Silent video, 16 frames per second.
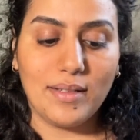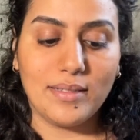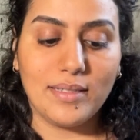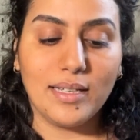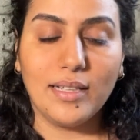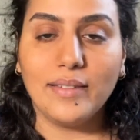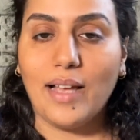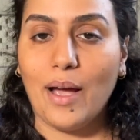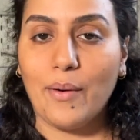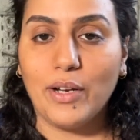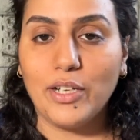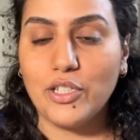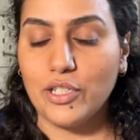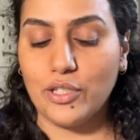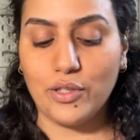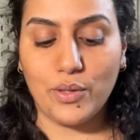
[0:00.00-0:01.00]
Till now
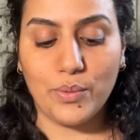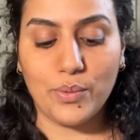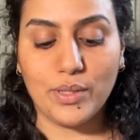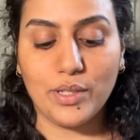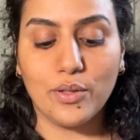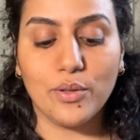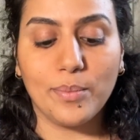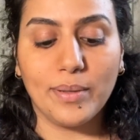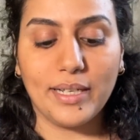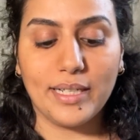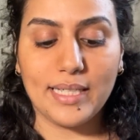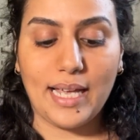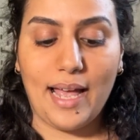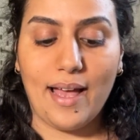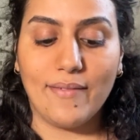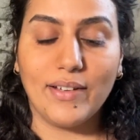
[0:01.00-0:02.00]
I just used the 2
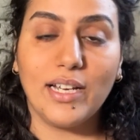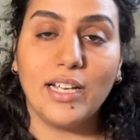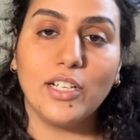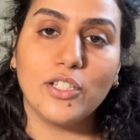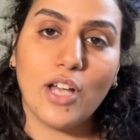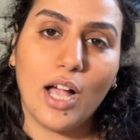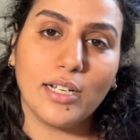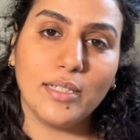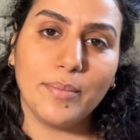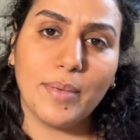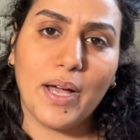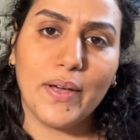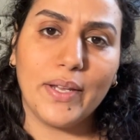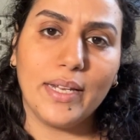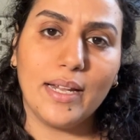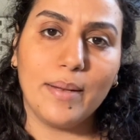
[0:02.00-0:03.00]
blades I have, and I talked
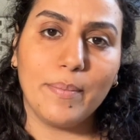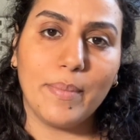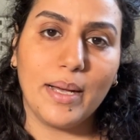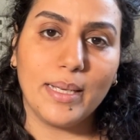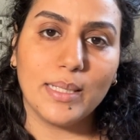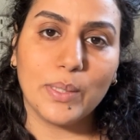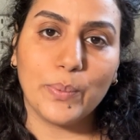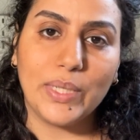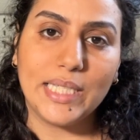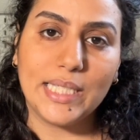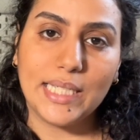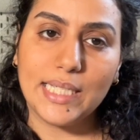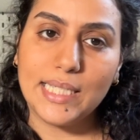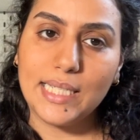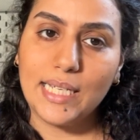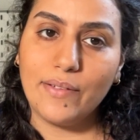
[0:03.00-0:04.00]
about it in my Sweet
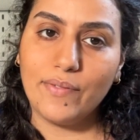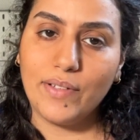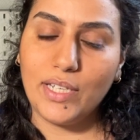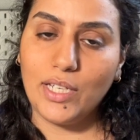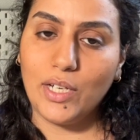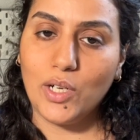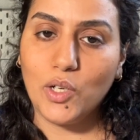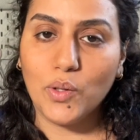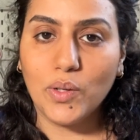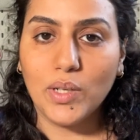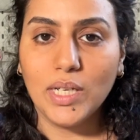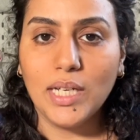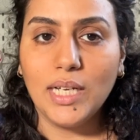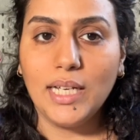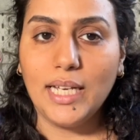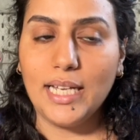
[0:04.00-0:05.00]
16 video
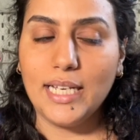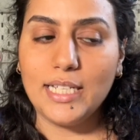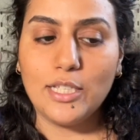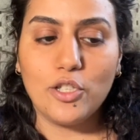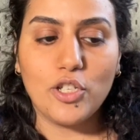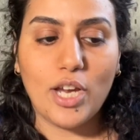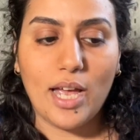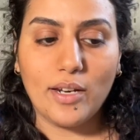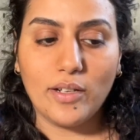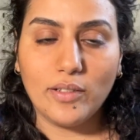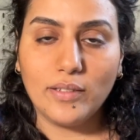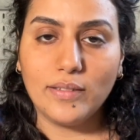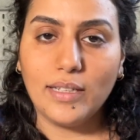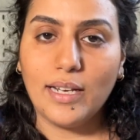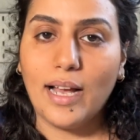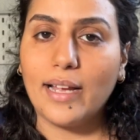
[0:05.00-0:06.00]
in this
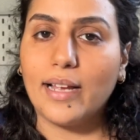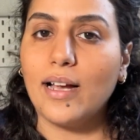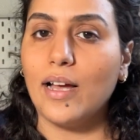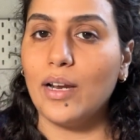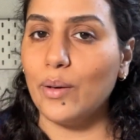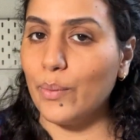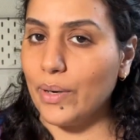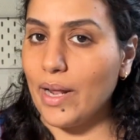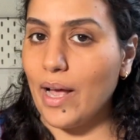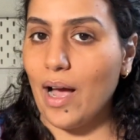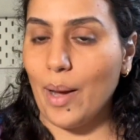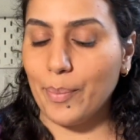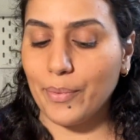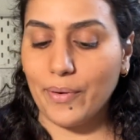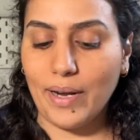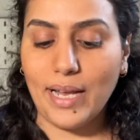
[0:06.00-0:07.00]
channel that I kind of want to
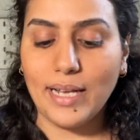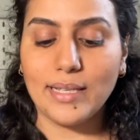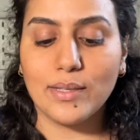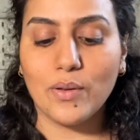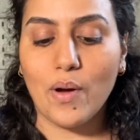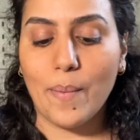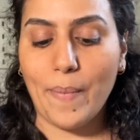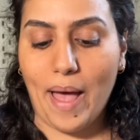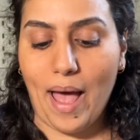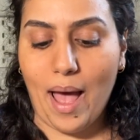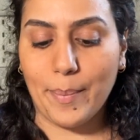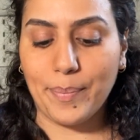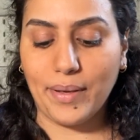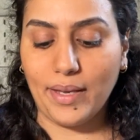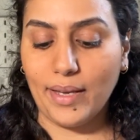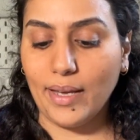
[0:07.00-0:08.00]
upgrade, so I'm
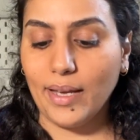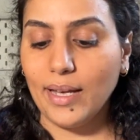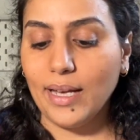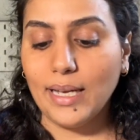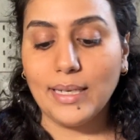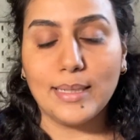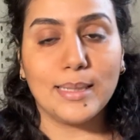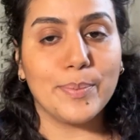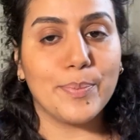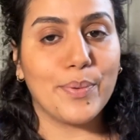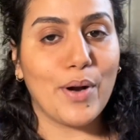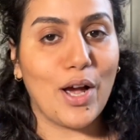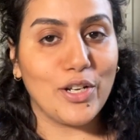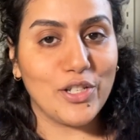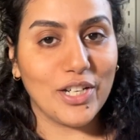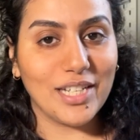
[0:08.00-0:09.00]
happy this
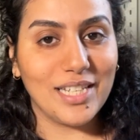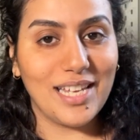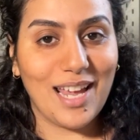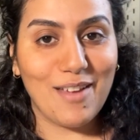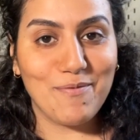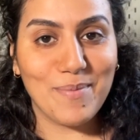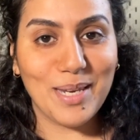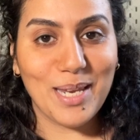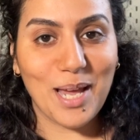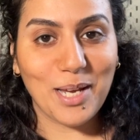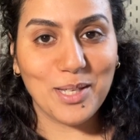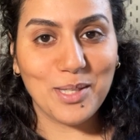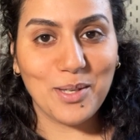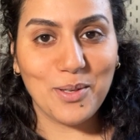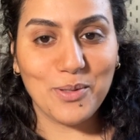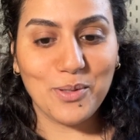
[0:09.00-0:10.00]
project gave me the
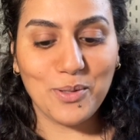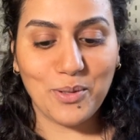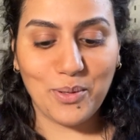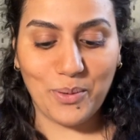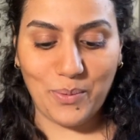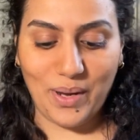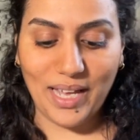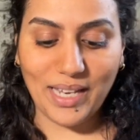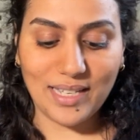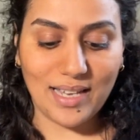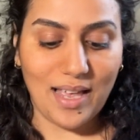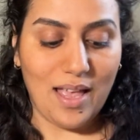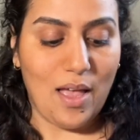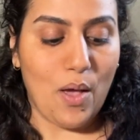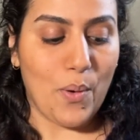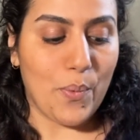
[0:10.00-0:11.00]
excuse to do it.
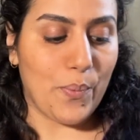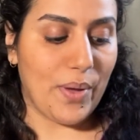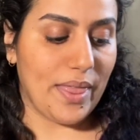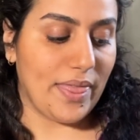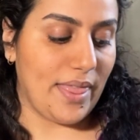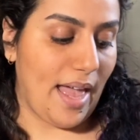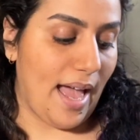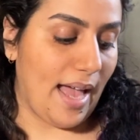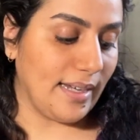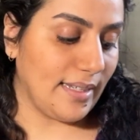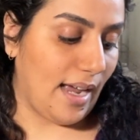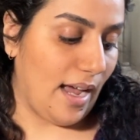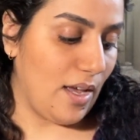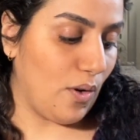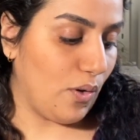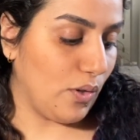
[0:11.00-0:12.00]
With that,
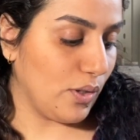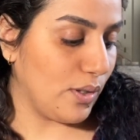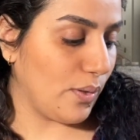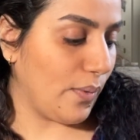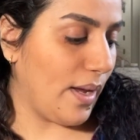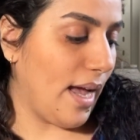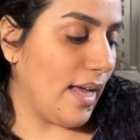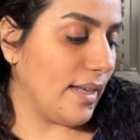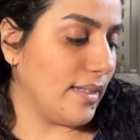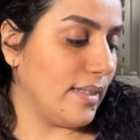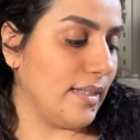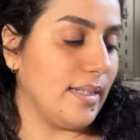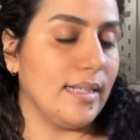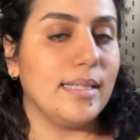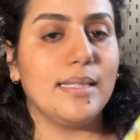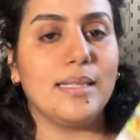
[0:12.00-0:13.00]
I also got
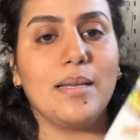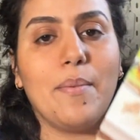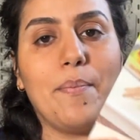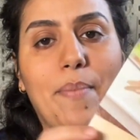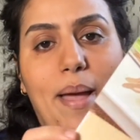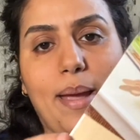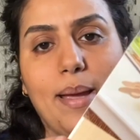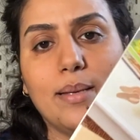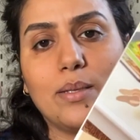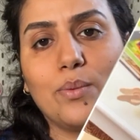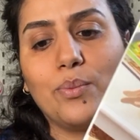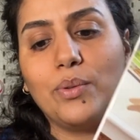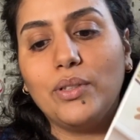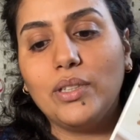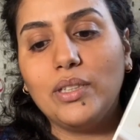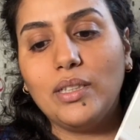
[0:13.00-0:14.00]
this base
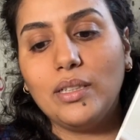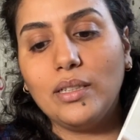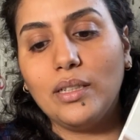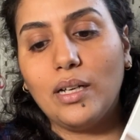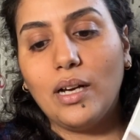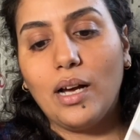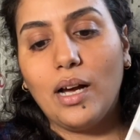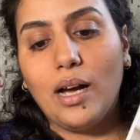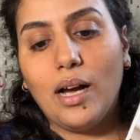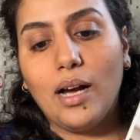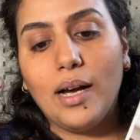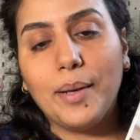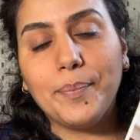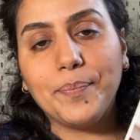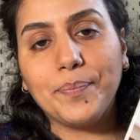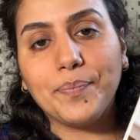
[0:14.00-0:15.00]
wood
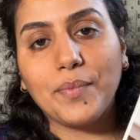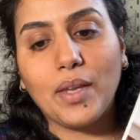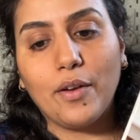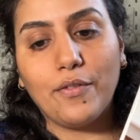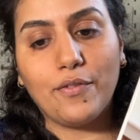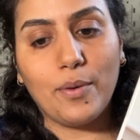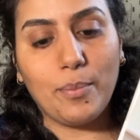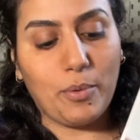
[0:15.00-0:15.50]
from